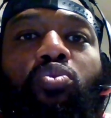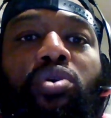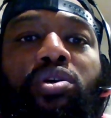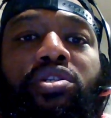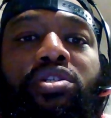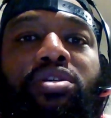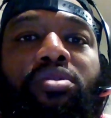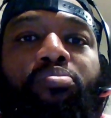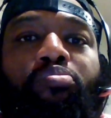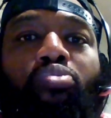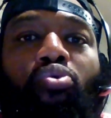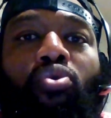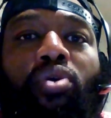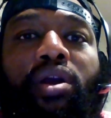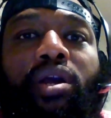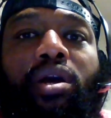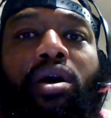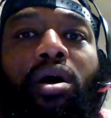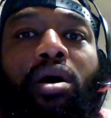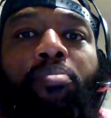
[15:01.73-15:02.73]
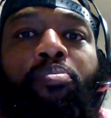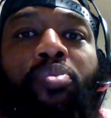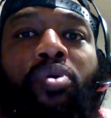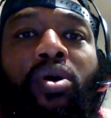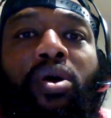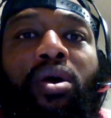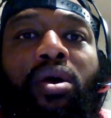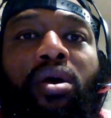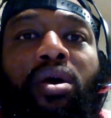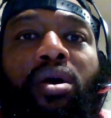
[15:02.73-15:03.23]
to bring up
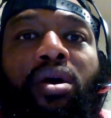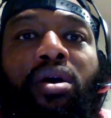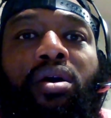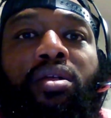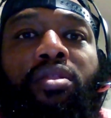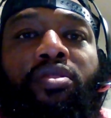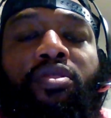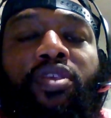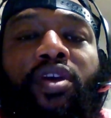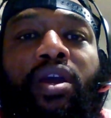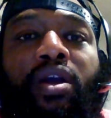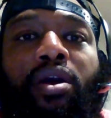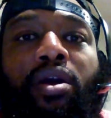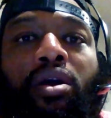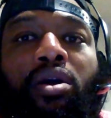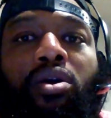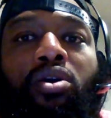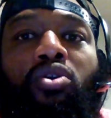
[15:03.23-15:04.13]
their